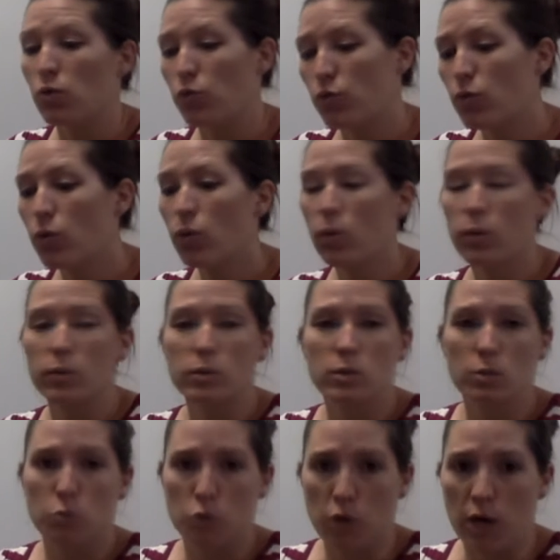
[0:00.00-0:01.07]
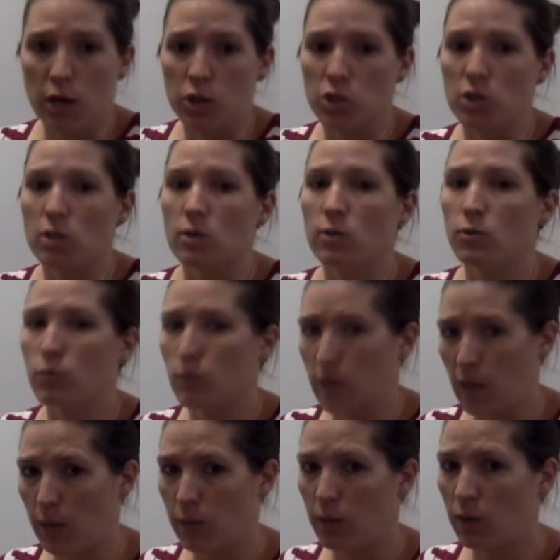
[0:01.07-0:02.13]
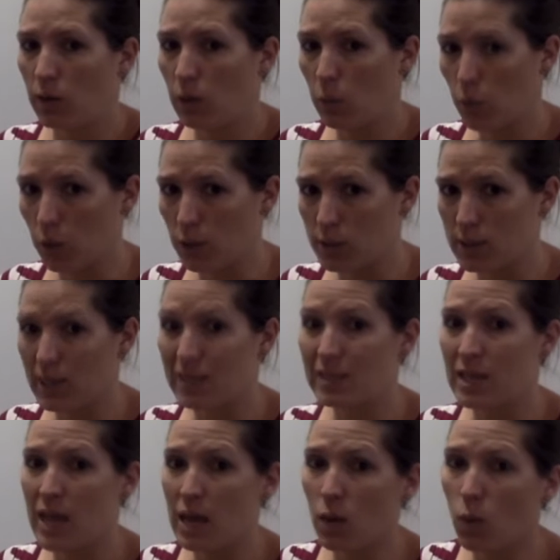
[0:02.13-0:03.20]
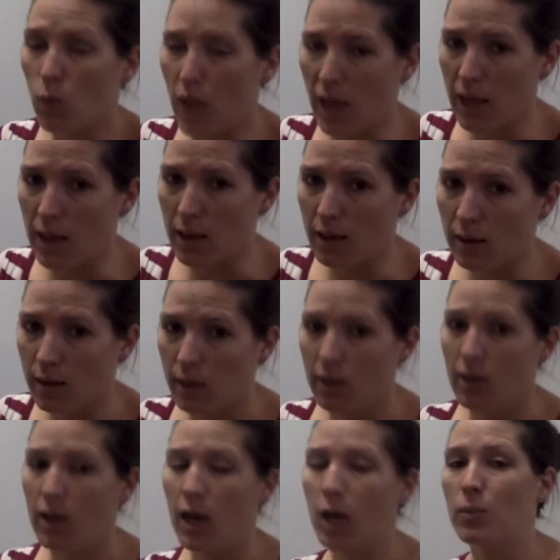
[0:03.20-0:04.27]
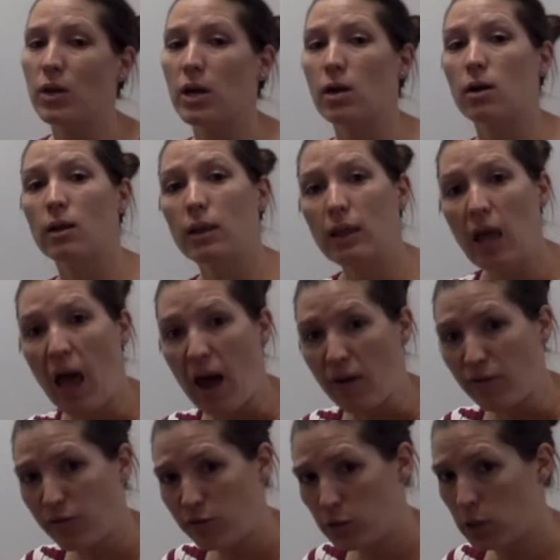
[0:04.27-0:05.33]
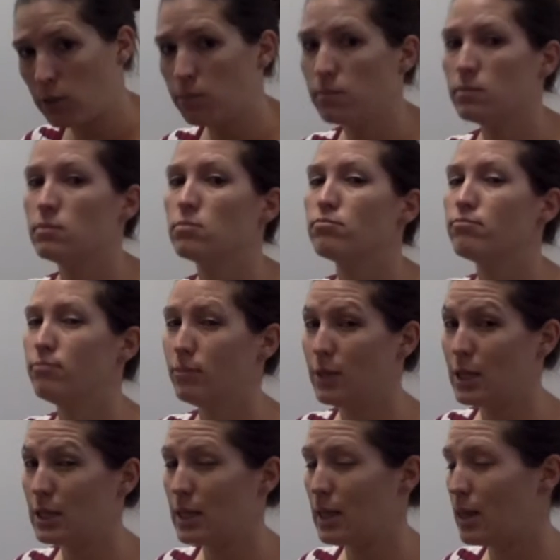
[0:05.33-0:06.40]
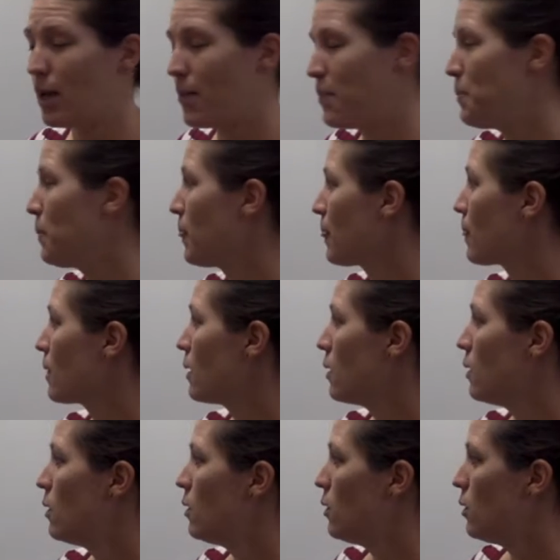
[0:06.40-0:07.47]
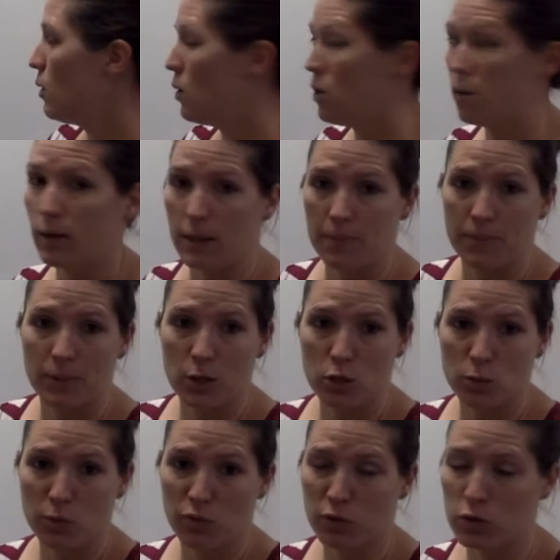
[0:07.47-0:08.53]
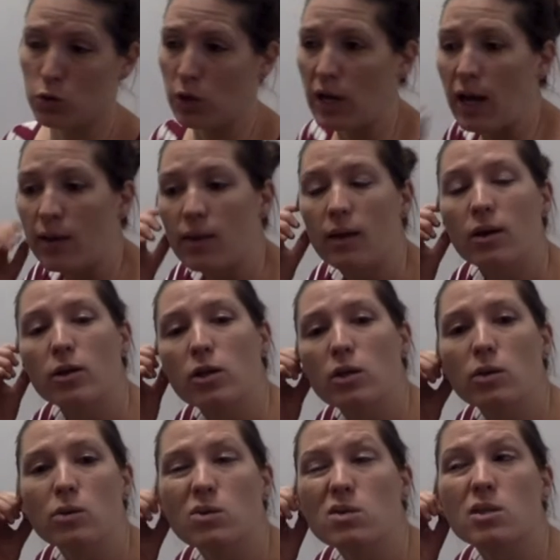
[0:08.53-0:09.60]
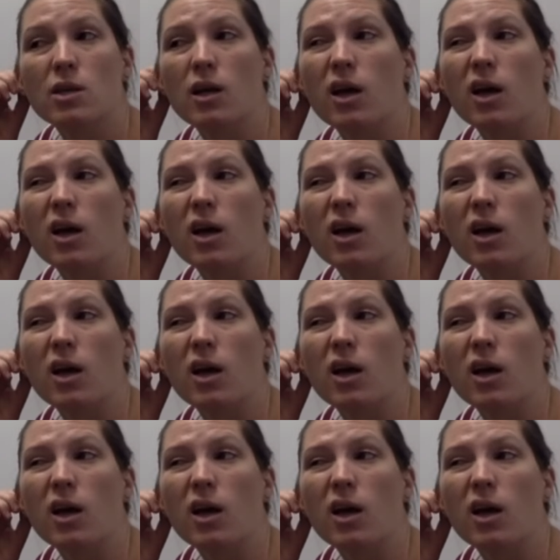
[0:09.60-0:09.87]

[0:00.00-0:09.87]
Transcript: for those subtraction vocabulary words like take away, how many are left, things like that. All right, here's my first story. I think I'll use